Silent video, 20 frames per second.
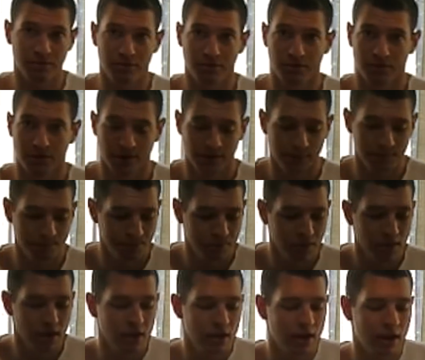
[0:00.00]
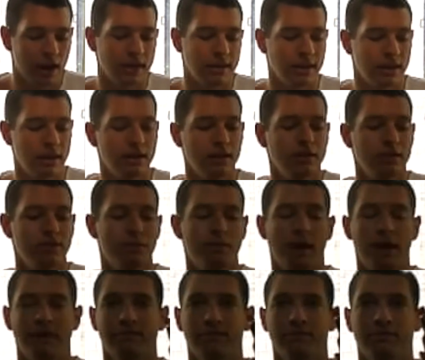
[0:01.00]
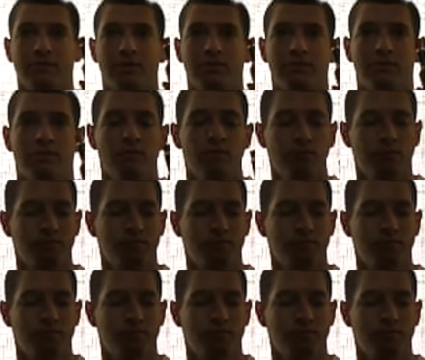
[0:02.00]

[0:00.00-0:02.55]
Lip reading: sugar in it. And then Tabasco sauce.